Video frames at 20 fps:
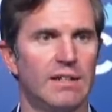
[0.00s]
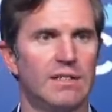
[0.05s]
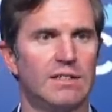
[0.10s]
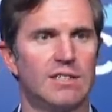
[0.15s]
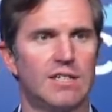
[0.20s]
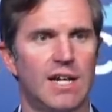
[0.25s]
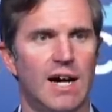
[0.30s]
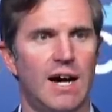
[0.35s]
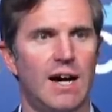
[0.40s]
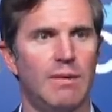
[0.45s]

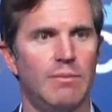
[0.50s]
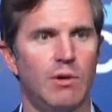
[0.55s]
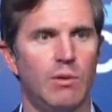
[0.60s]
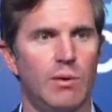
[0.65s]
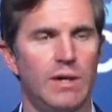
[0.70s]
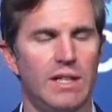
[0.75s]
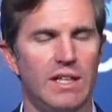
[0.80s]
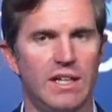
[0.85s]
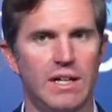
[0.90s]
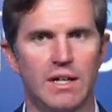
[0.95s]
It's time
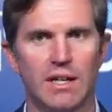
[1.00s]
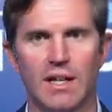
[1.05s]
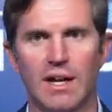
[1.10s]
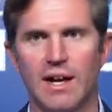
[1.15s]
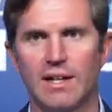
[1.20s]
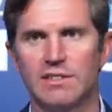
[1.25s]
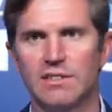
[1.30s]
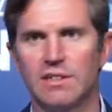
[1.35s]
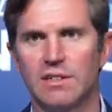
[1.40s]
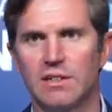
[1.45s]
that we
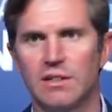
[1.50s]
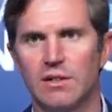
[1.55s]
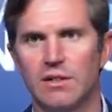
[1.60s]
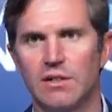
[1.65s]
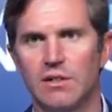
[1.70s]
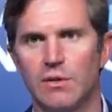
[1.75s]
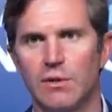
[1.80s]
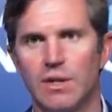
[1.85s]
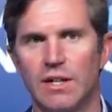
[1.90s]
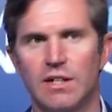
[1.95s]
legalize it. You
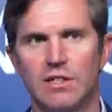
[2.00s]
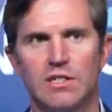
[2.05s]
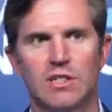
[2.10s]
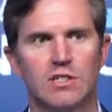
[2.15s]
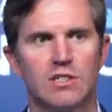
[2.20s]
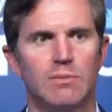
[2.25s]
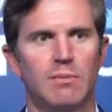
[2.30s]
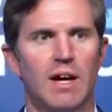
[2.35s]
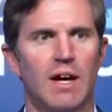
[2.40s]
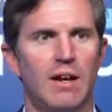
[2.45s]
can do it in
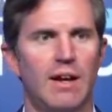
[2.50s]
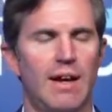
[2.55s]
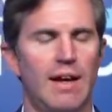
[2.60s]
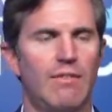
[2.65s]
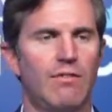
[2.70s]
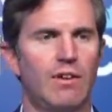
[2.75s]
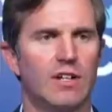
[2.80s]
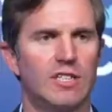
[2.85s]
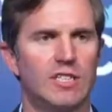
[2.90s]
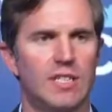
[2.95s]
just about
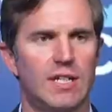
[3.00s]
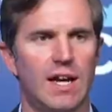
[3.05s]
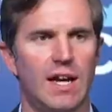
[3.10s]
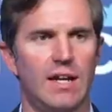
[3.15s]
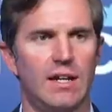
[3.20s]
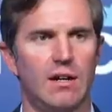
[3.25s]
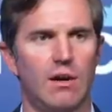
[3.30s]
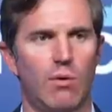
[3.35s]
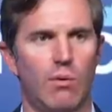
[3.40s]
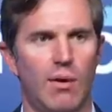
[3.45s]
every
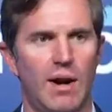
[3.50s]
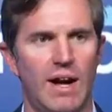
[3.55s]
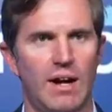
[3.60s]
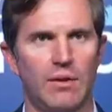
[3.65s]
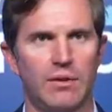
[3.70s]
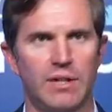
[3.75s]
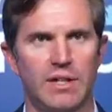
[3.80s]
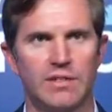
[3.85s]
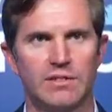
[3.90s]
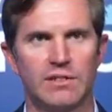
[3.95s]
state
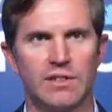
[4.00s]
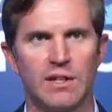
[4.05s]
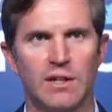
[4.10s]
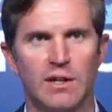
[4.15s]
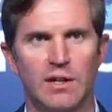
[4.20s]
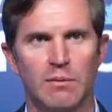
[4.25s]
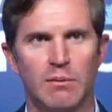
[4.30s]
around us.